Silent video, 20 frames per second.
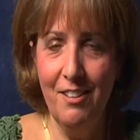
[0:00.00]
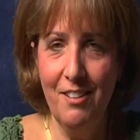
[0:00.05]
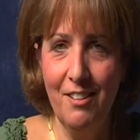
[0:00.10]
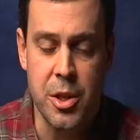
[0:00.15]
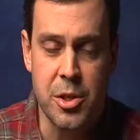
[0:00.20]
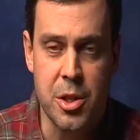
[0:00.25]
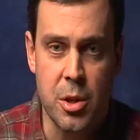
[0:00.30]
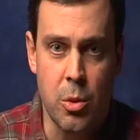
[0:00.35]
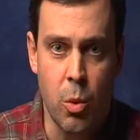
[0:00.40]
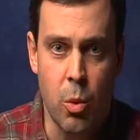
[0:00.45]

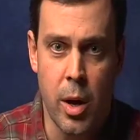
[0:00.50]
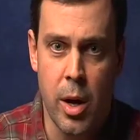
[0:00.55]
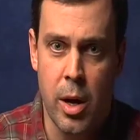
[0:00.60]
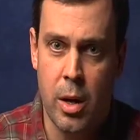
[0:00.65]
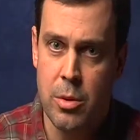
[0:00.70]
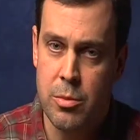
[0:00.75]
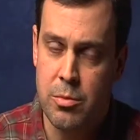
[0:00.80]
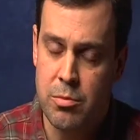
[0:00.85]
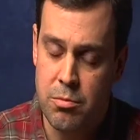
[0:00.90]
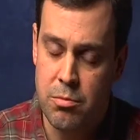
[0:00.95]
He said,
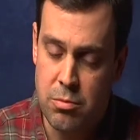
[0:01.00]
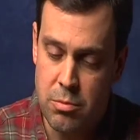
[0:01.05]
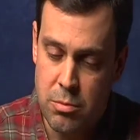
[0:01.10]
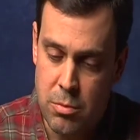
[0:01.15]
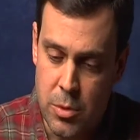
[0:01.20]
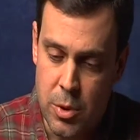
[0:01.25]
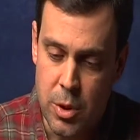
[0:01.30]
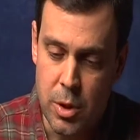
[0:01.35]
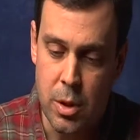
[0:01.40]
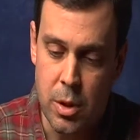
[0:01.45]
well,
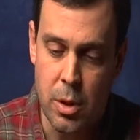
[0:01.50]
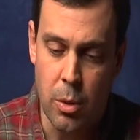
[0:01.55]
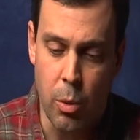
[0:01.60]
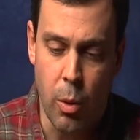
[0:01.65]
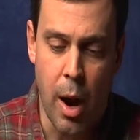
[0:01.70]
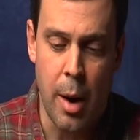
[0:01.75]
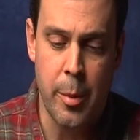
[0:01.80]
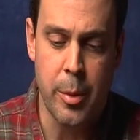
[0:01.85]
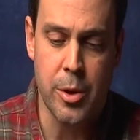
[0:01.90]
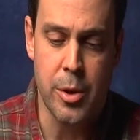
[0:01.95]

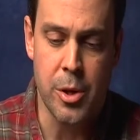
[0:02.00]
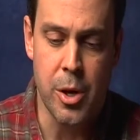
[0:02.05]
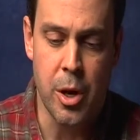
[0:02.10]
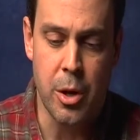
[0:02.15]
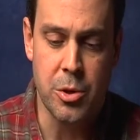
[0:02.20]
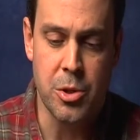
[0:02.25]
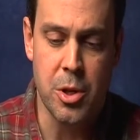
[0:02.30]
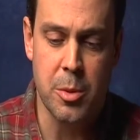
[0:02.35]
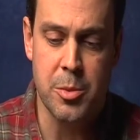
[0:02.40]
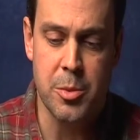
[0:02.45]
Robert, you
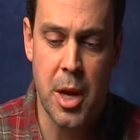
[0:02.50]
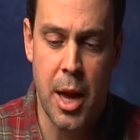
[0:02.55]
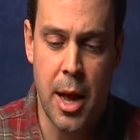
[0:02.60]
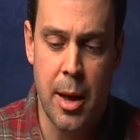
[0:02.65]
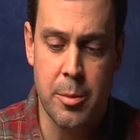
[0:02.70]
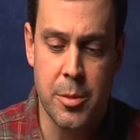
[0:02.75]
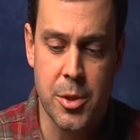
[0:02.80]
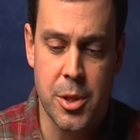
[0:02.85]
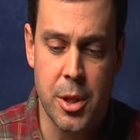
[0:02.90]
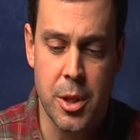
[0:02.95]
know,
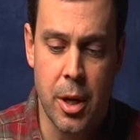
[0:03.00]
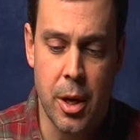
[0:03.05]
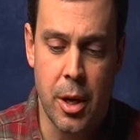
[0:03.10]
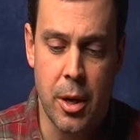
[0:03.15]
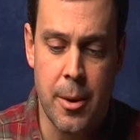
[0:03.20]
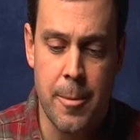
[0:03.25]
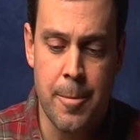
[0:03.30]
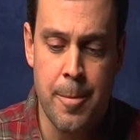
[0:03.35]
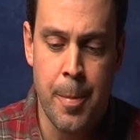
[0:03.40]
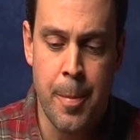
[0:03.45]
sometimes
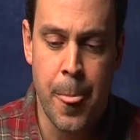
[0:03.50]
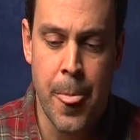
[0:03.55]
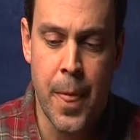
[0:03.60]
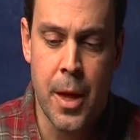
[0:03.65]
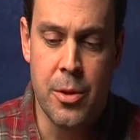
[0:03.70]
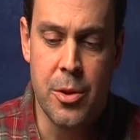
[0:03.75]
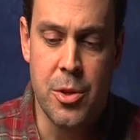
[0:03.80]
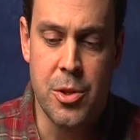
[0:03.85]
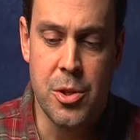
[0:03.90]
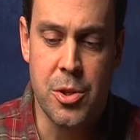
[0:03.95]

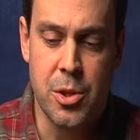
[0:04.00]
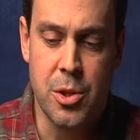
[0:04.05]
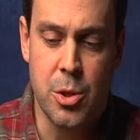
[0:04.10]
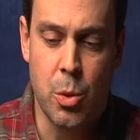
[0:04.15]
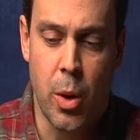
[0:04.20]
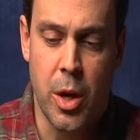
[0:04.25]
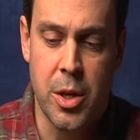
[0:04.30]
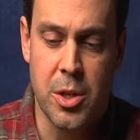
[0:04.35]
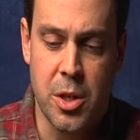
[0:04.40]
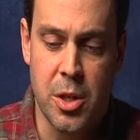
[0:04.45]
this
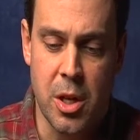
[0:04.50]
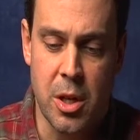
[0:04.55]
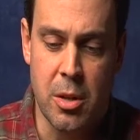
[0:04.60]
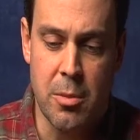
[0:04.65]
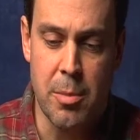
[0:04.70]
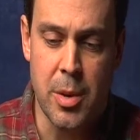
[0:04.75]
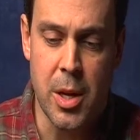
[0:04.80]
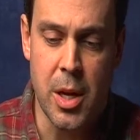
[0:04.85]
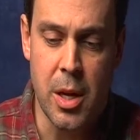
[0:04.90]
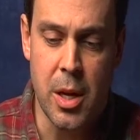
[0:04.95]
situation
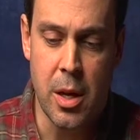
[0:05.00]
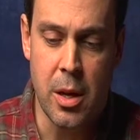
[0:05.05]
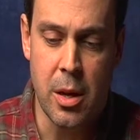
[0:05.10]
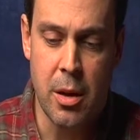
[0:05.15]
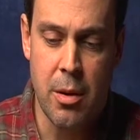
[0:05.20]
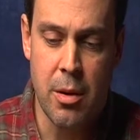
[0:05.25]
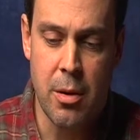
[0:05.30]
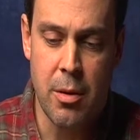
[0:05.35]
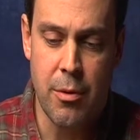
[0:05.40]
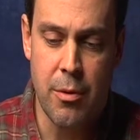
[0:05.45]
can be
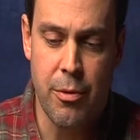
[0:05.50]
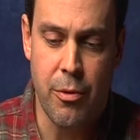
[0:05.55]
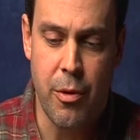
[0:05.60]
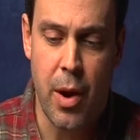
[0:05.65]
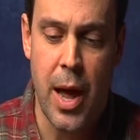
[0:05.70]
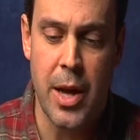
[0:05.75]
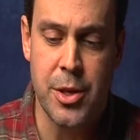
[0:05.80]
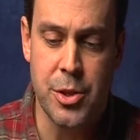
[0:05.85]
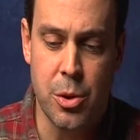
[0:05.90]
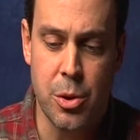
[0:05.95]

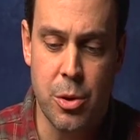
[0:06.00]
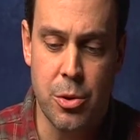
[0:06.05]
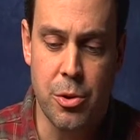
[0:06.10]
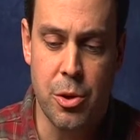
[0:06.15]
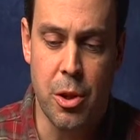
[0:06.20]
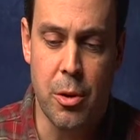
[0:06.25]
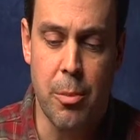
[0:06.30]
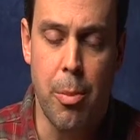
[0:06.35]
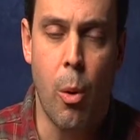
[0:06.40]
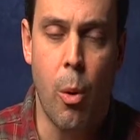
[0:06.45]
fragile
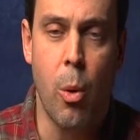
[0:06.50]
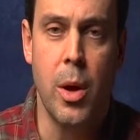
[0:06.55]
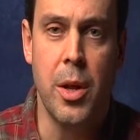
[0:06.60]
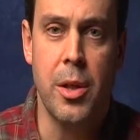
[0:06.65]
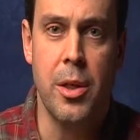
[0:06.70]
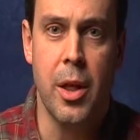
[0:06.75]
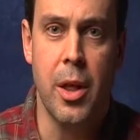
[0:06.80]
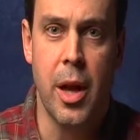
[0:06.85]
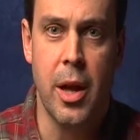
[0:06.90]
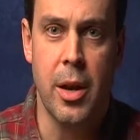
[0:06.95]
to the
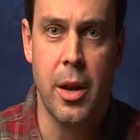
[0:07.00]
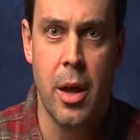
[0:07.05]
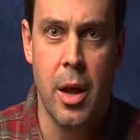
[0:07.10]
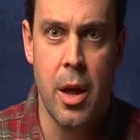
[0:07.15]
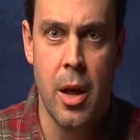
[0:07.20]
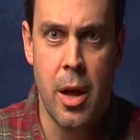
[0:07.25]
point that